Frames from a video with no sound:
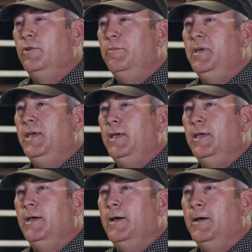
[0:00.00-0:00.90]
would
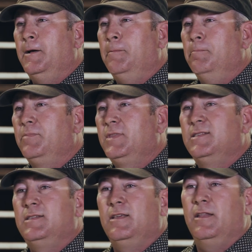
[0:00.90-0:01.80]
be to
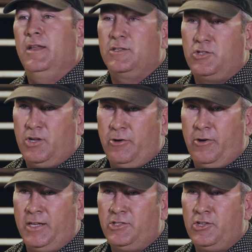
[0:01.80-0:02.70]
see the next
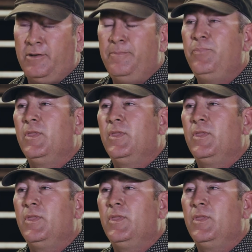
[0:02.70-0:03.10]
generation